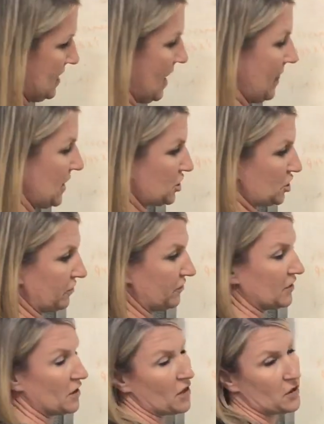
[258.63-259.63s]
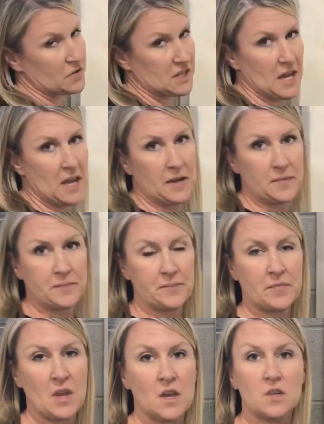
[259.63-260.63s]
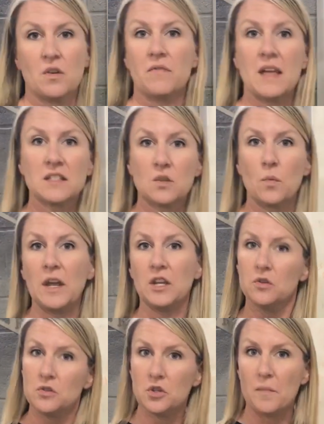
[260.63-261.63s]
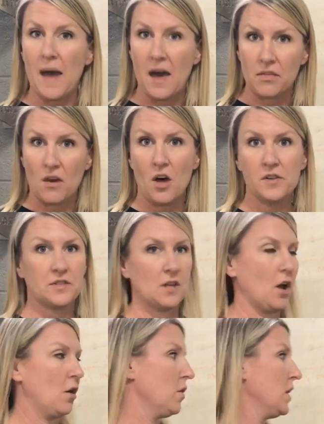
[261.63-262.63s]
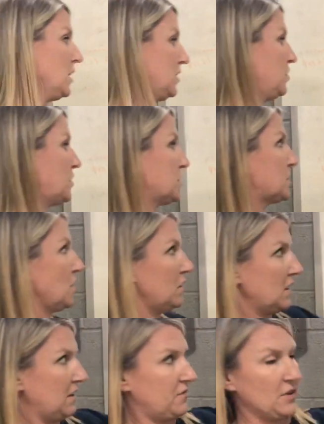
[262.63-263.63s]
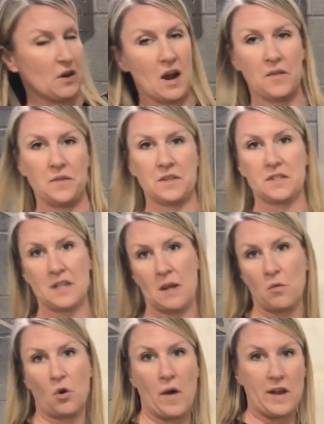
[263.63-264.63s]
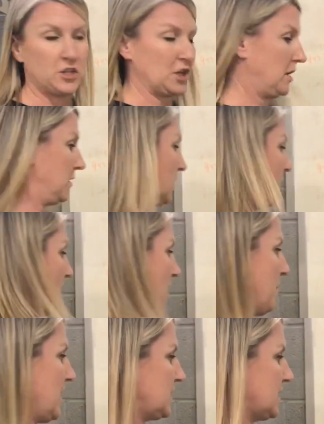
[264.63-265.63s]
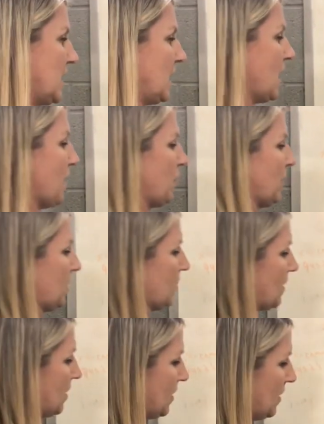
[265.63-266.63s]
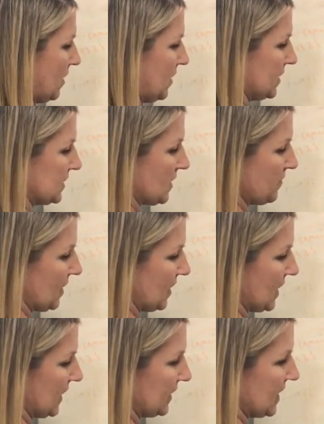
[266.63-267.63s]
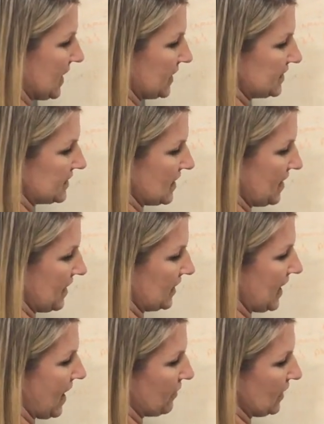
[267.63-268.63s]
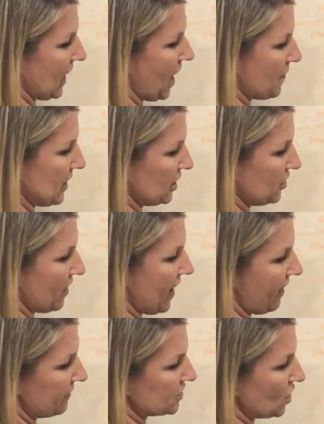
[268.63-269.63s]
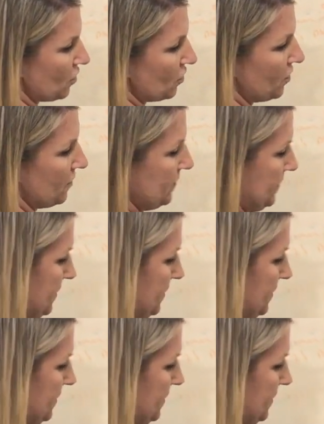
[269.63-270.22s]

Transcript: And then she'll fill those in. So if that's the way you do math also, you could certainly figure out the same equation by setting up something like this and then counting how many you have total.